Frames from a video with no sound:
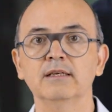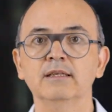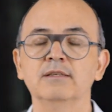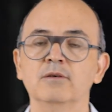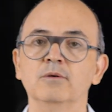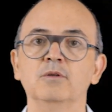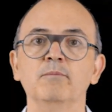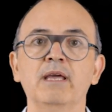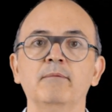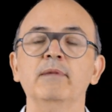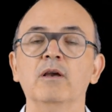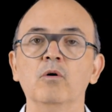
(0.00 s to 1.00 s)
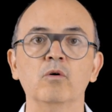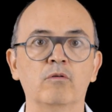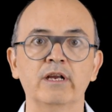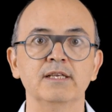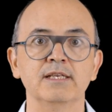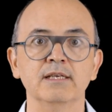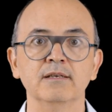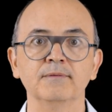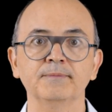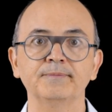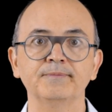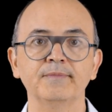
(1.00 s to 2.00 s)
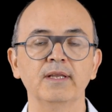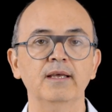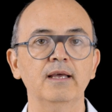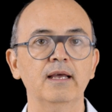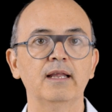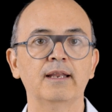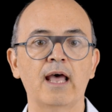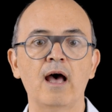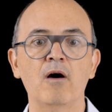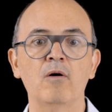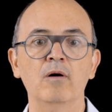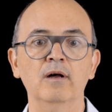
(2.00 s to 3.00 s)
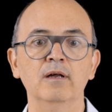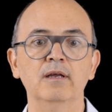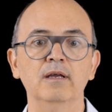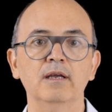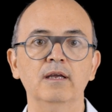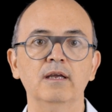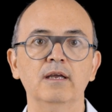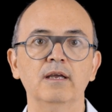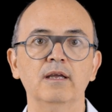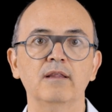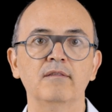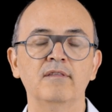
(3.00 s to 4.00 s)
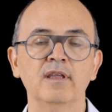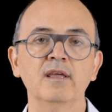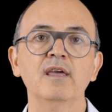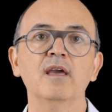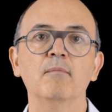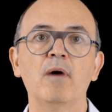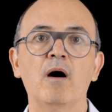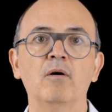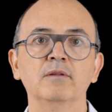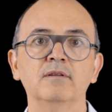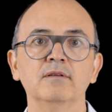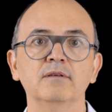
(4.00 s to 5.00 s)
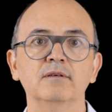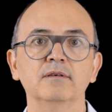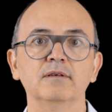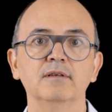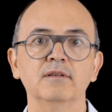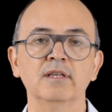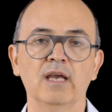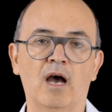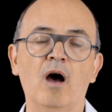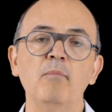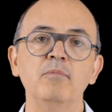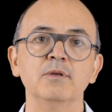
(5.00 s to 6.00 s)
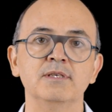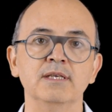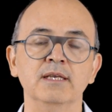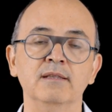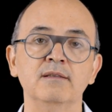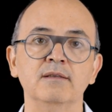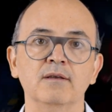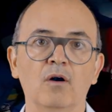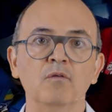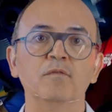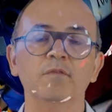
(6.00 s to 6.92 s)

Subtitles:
It's going to make me go crazy. Now, thinking about the opposite of